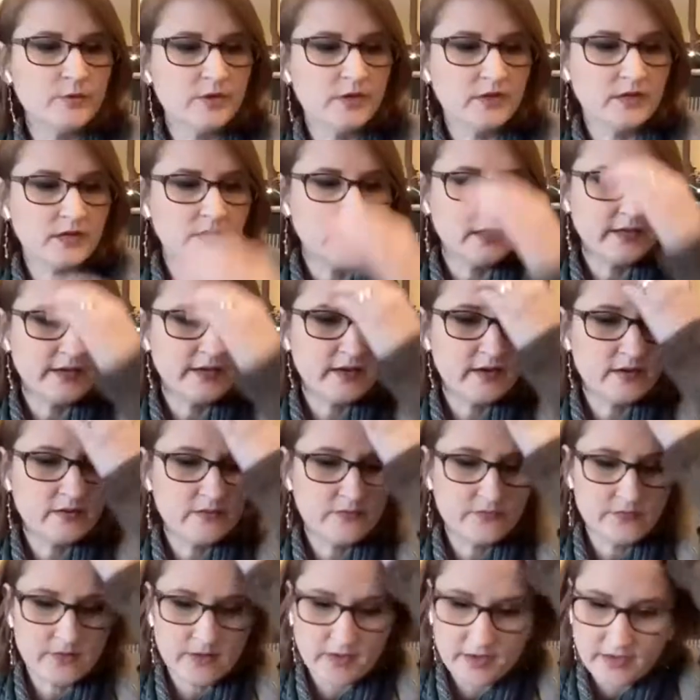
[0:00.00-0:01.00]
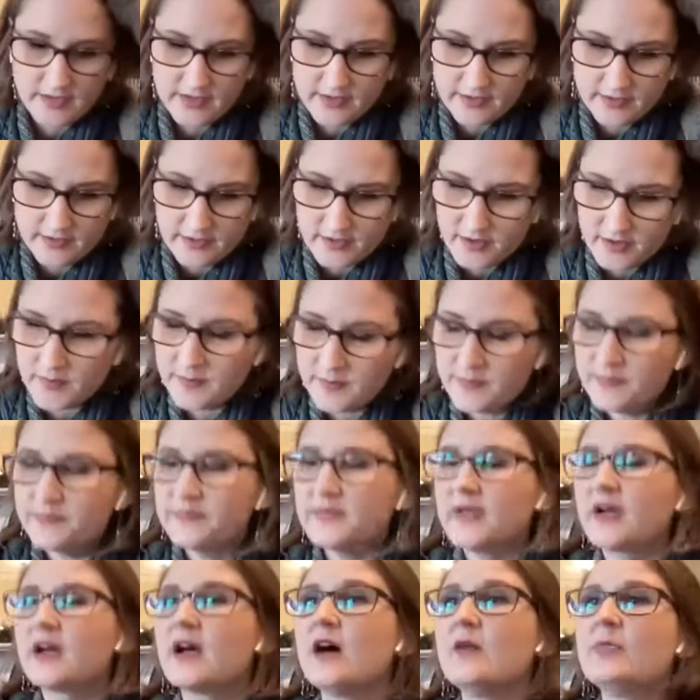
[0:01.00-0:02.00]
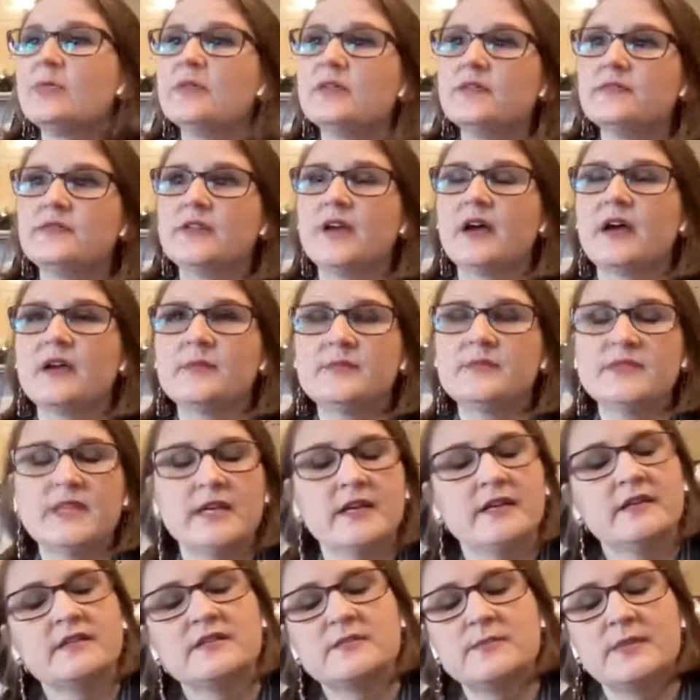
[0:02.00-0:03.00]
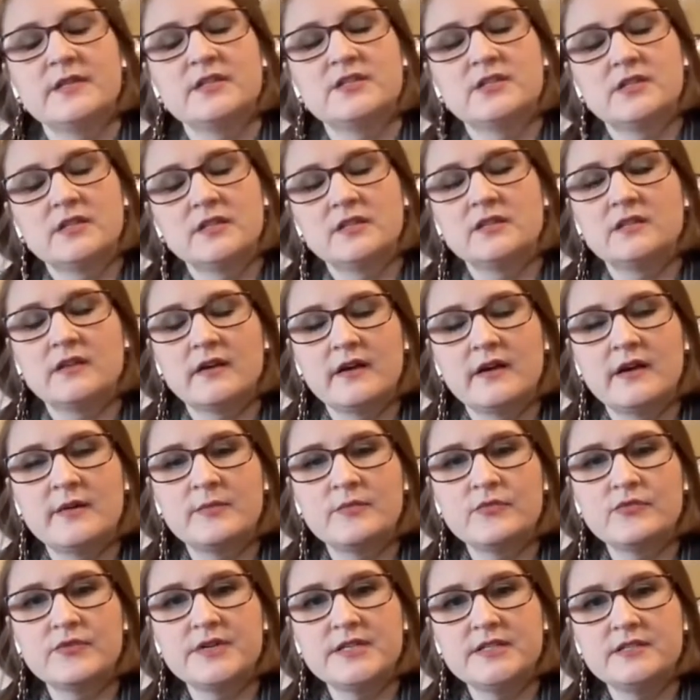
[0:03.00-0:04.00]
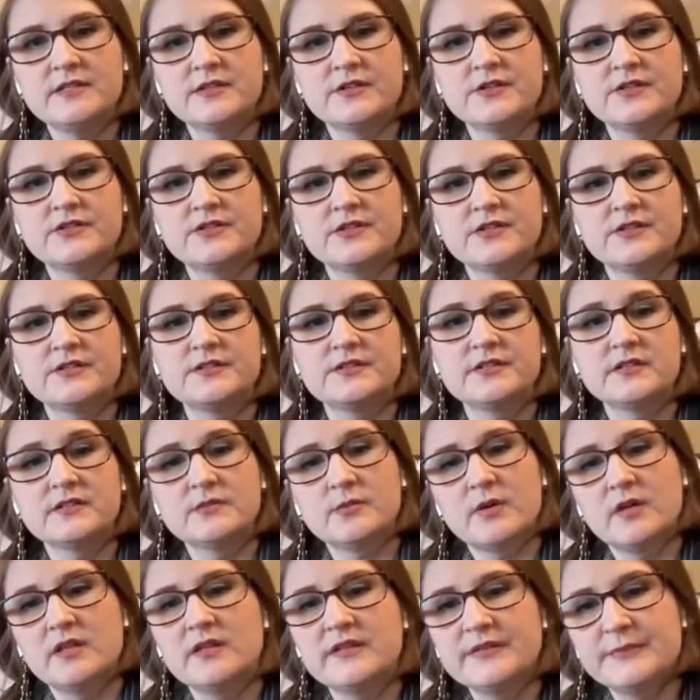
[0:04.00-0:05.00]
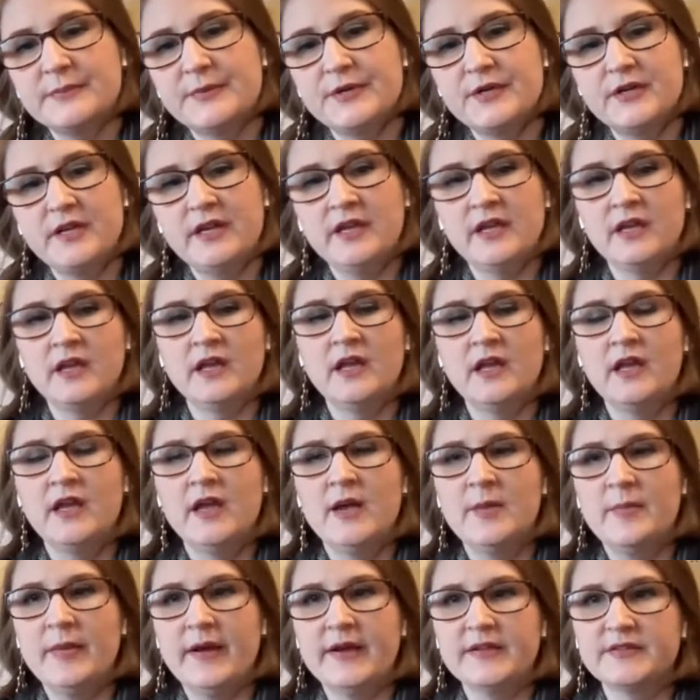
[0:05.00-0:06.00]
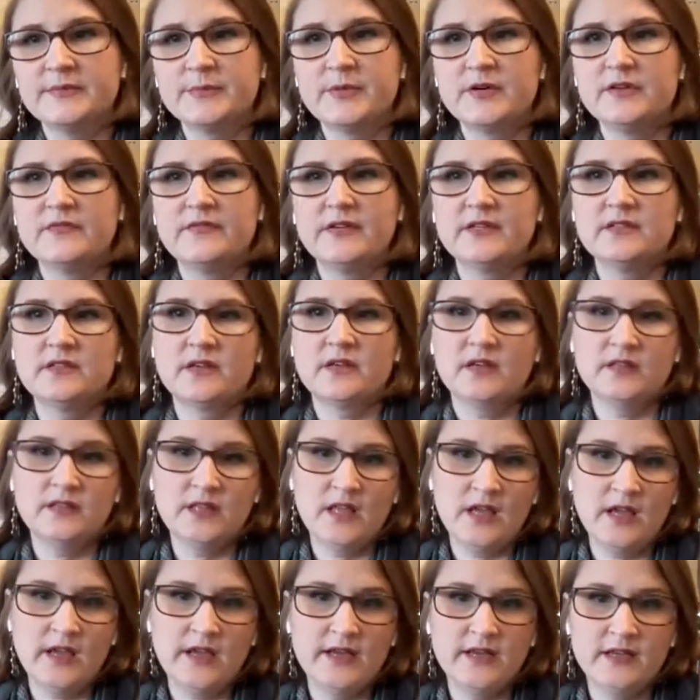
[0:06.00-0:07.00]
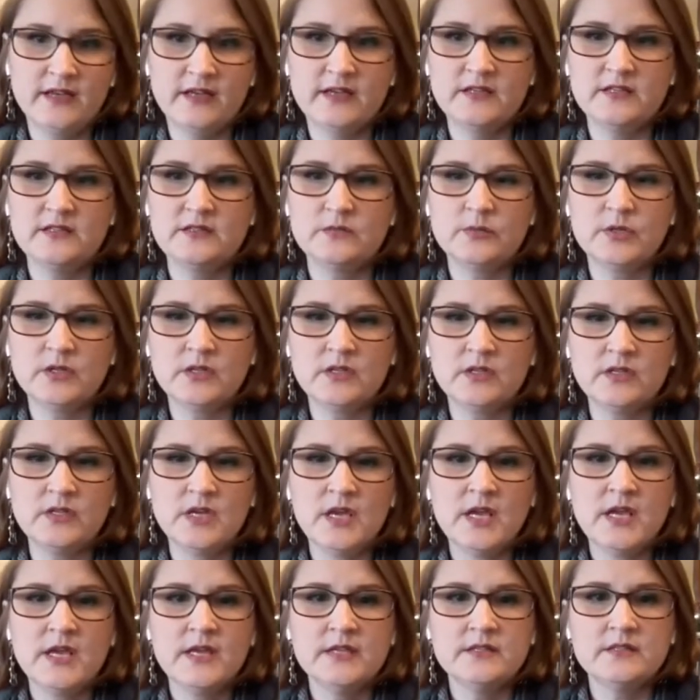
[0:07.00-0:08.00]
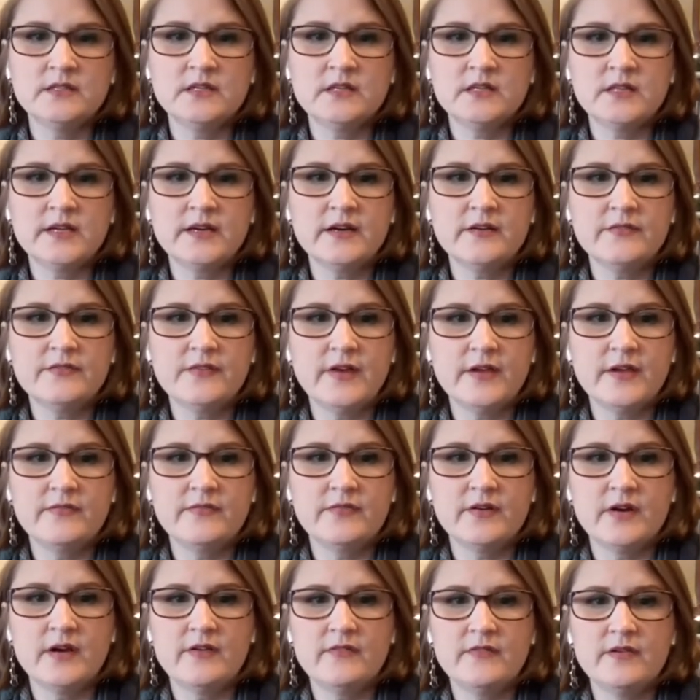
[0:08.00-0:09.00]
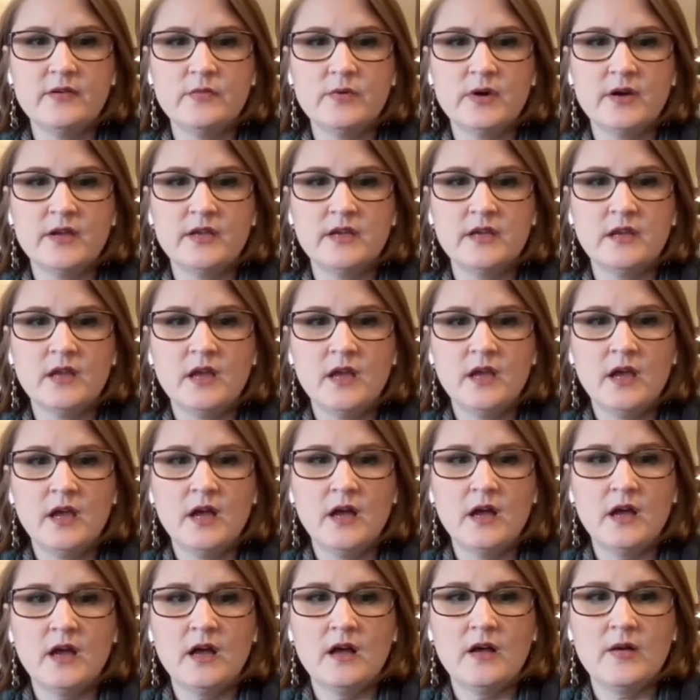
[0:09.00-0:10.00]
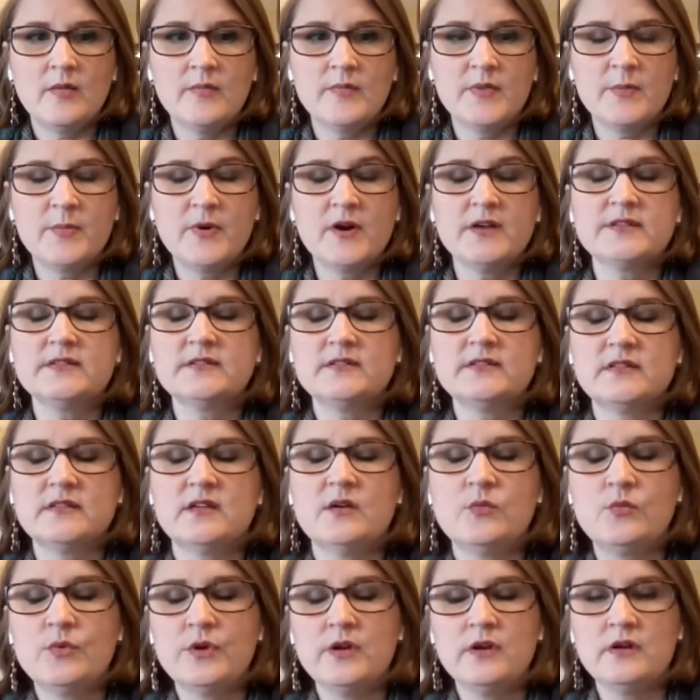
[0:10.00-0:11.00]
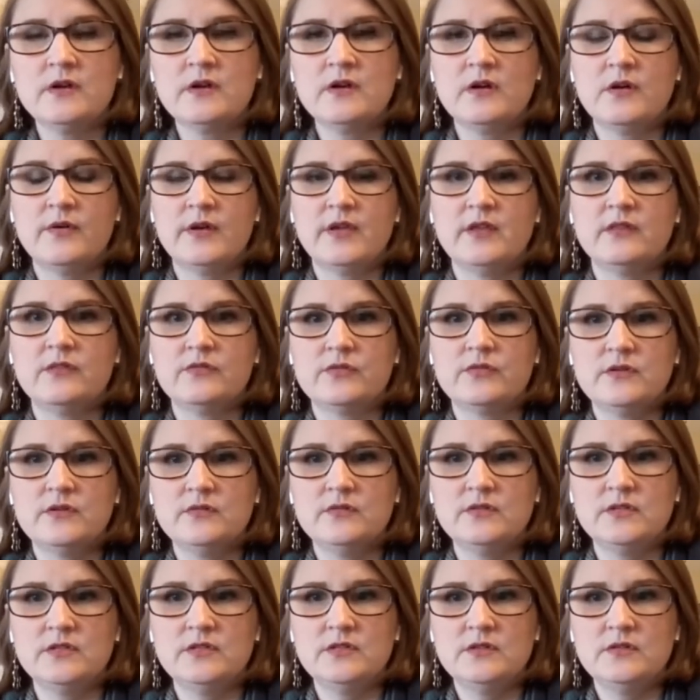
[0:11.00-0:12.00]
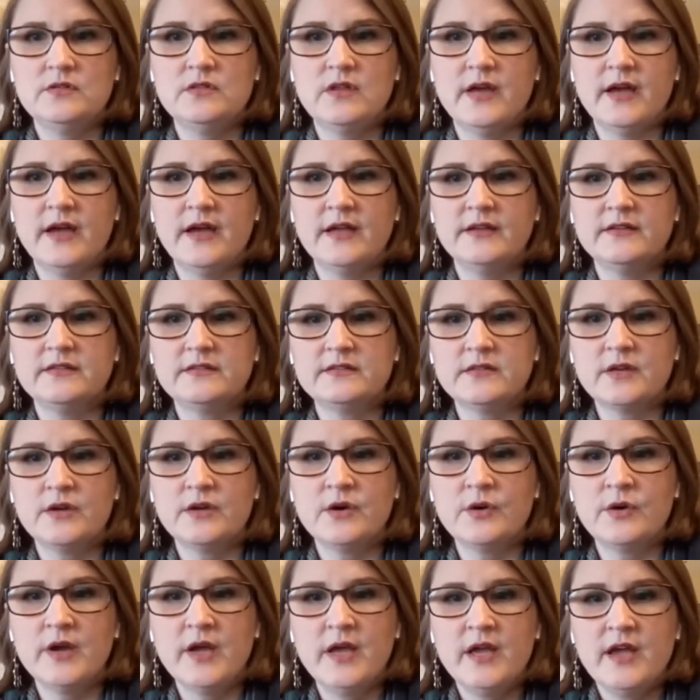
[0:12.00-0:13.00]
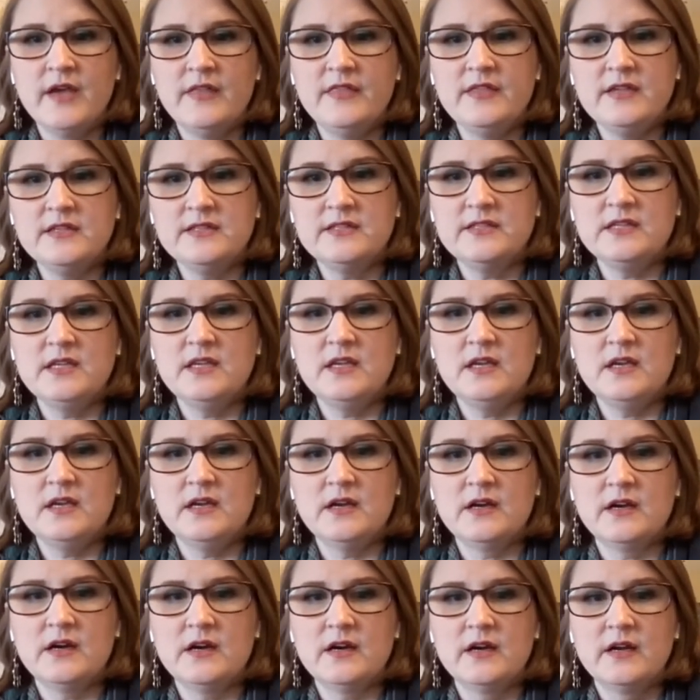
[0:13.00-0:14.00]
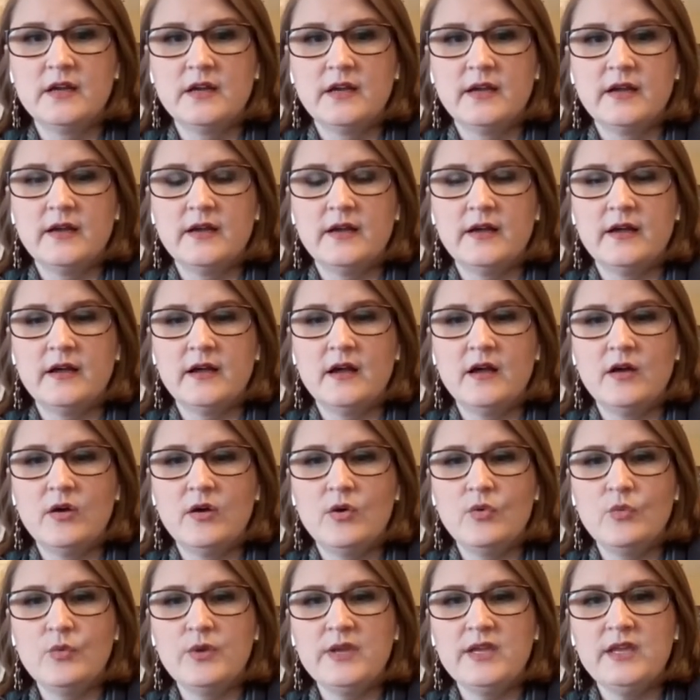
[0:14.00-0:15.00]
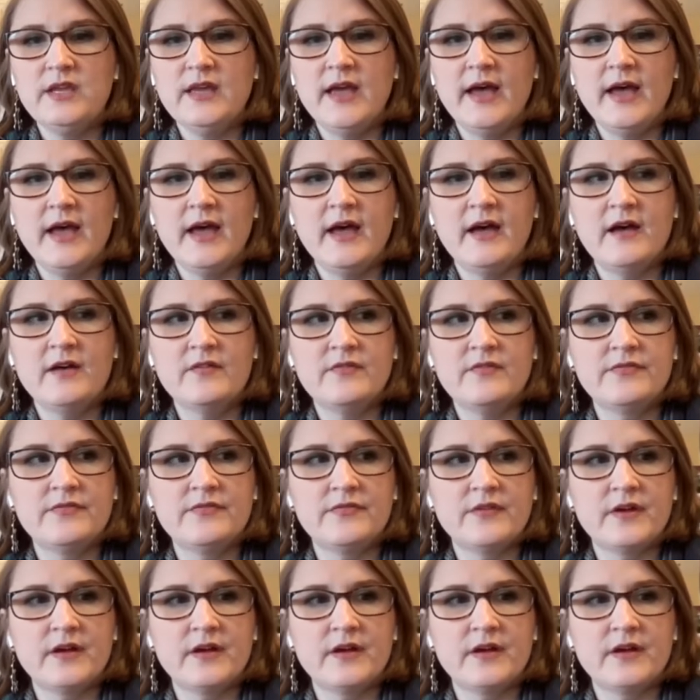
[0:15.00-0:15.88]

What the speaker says: want to clarify, a couple of times Hannah's mentioned researchers as well as putting Past Perfect online. And I just wanted to clarify for everyone the process that we're going through to do that. So this year, we have